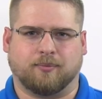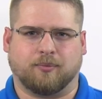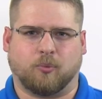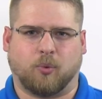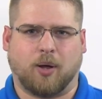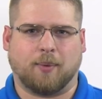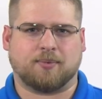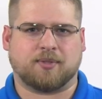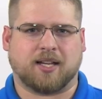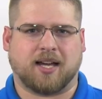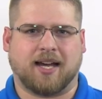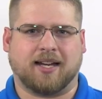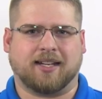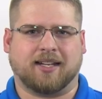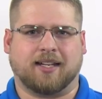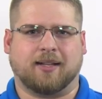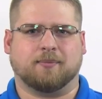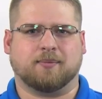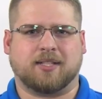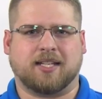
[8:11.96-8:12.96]
website
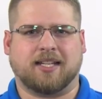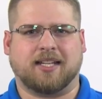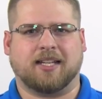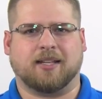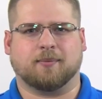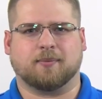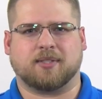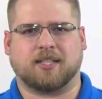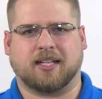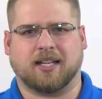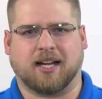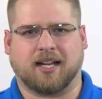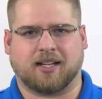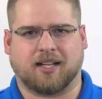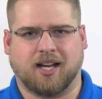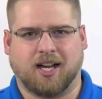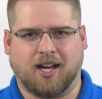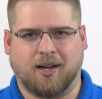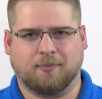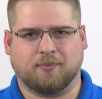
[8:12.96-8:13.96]
at
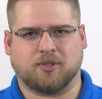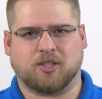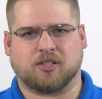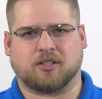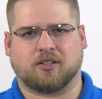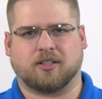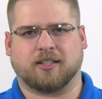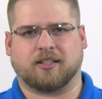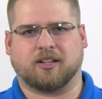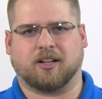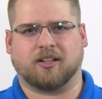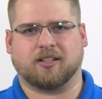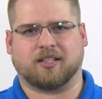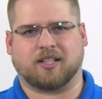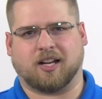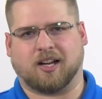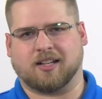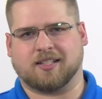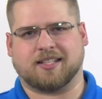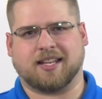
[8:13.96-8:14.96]
mtmc.com. Just click on
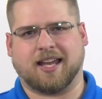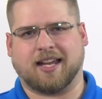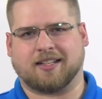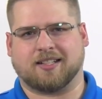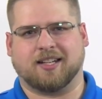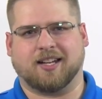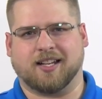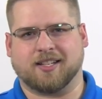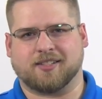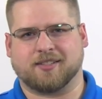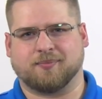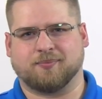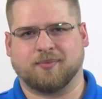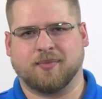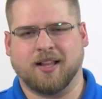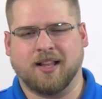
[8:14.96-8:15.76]
Contact Us.